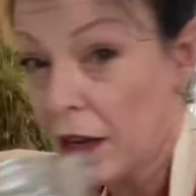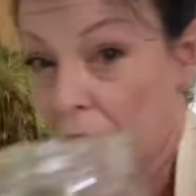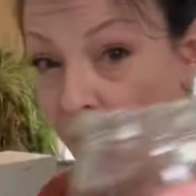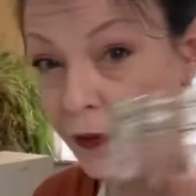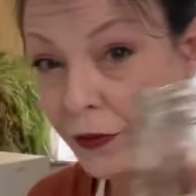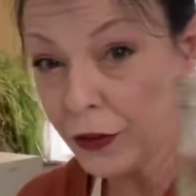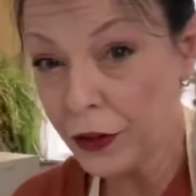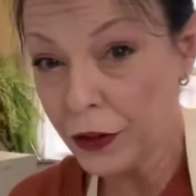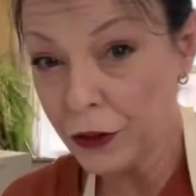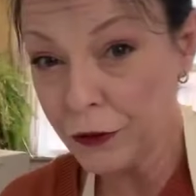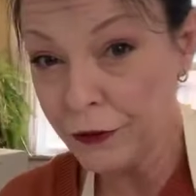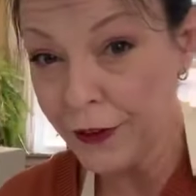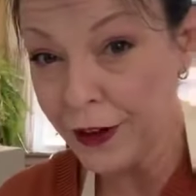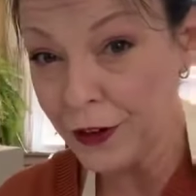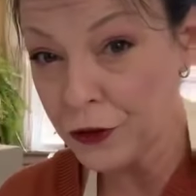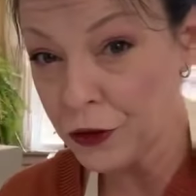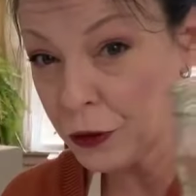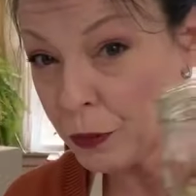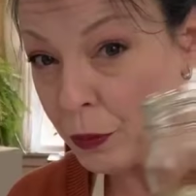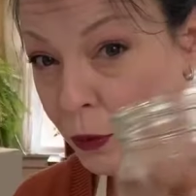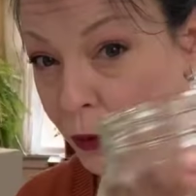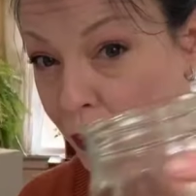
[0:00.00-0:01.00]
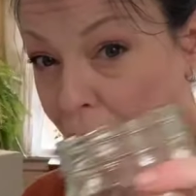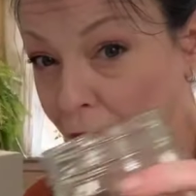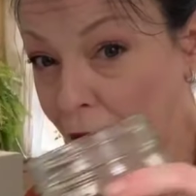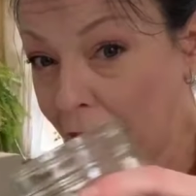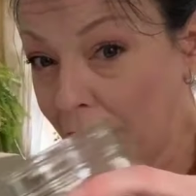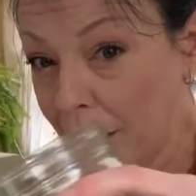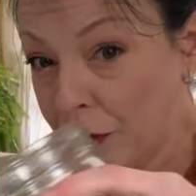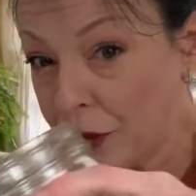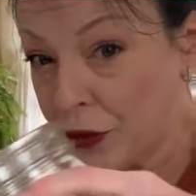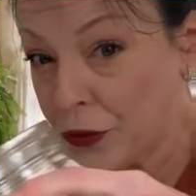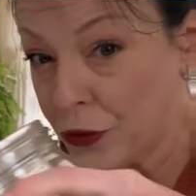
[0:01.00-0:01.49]
I have a little vegetable oil.
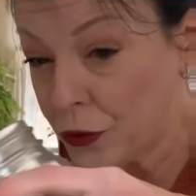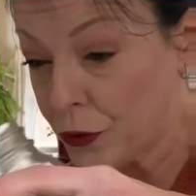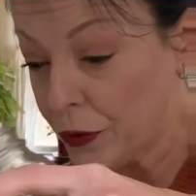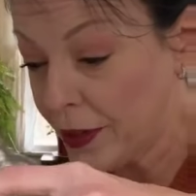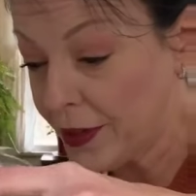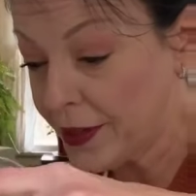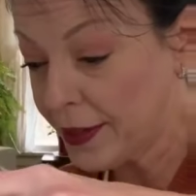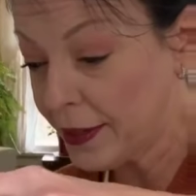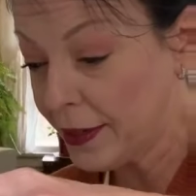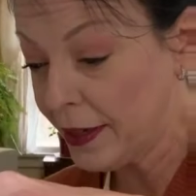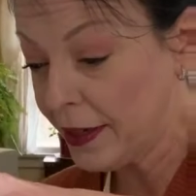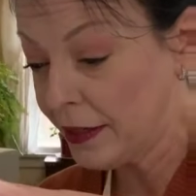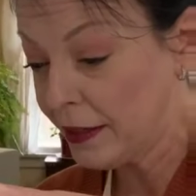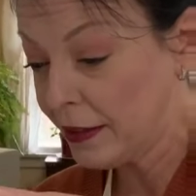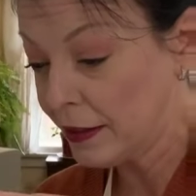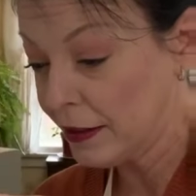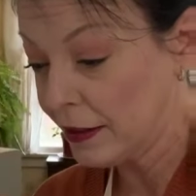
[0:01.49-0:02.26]
I'm just drizzling.